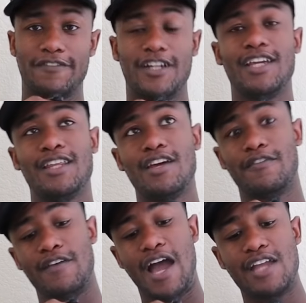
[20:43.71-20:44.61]
Funny
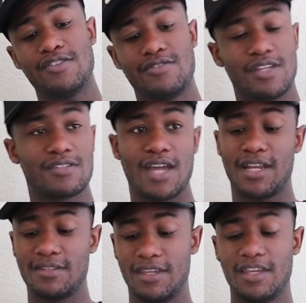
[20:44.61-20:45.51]
enough, I just
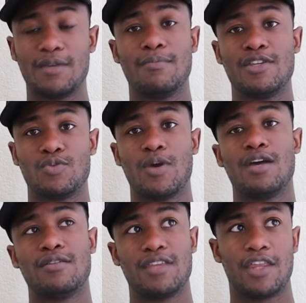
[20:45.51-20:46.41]
got a DM as
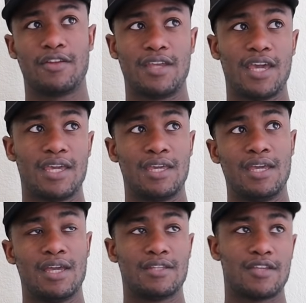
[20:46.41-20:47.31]
well the other day
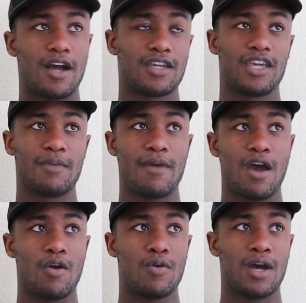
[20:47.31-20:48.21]
talking
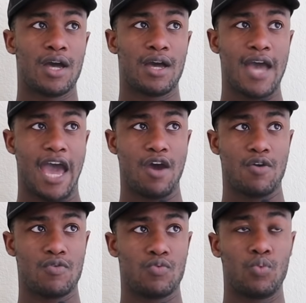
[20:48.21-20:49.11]
about how